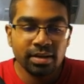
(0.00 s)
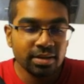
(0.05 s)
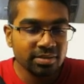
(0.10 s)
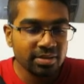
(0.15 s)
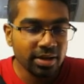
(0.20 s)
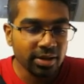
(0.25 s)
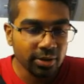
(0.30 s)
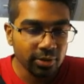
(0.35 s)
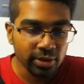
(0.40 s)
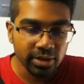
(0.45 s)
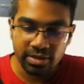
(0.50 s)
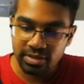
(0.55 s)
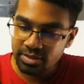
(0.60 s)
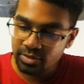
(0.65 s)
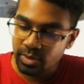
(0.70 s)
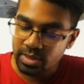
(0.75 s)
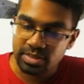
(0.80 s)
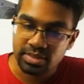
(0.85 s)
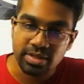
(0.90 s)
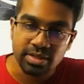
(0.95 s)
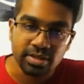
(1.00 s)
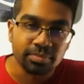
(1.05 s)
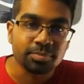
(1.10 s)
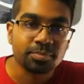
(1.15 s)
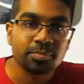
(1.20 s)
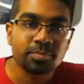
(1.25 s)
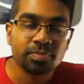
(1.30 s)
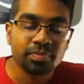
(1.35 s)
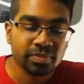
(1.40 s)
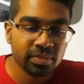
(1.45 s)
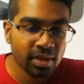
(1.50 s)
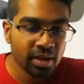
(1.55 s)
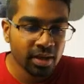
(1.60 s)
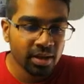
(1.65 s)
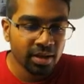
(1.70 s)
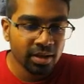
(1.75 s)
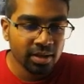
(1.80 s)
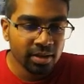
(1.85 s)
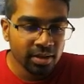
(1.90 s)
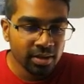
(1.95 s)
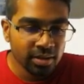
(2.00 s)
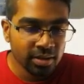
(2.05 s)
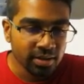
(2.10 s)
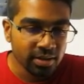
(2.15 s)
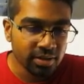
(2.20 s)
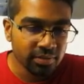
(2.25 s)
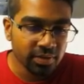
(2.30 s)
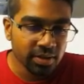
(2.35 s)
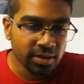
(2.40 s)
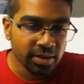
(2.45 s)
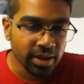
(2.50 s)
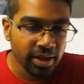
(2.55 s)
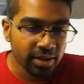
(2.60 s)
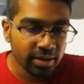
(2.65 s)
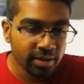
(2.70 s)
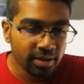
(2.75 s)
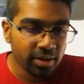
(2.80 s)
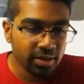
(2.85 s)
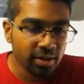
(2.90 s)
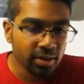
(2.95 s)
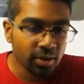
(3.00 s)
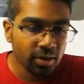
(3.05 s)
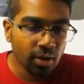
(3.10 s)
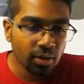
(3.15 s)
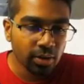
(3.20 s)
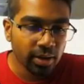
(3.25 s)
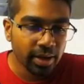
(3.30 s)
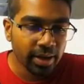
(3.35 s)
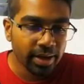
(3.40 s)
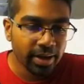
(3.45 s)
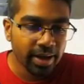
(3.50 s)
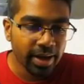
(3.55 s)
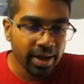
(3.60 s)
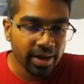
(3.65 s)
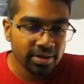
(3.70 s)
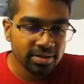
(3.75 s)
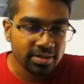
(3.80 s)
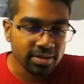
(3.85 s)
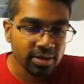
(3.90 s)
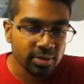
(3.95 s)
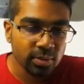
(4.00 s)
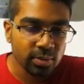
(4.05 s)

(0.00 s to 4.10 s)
Let's take a look at this question. Given that log ax